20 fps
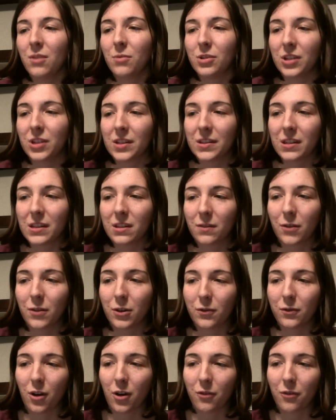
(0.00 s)
which consists of
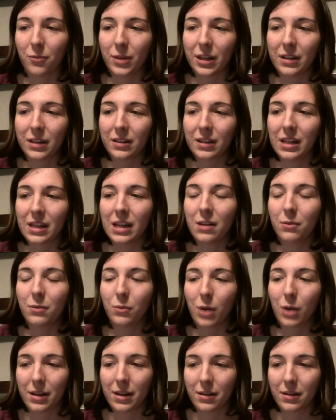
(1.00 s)
her involvement in
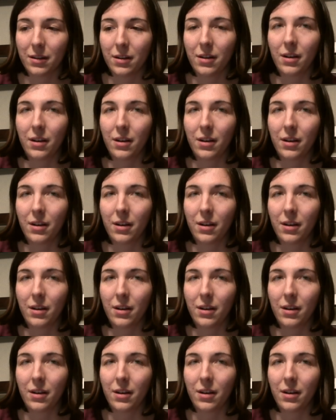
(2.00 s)
what?